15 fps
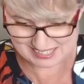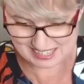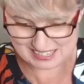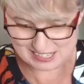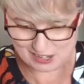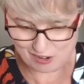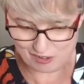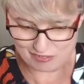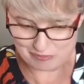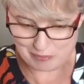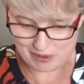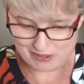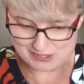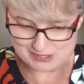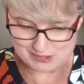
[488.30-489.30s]
sending off
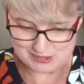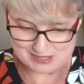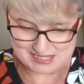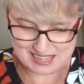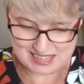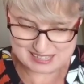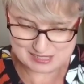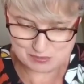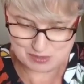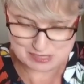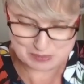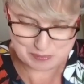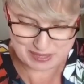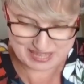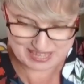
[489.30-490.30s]
parcels as we
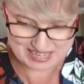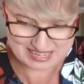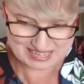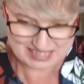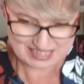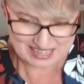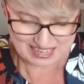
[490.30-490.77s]
speak.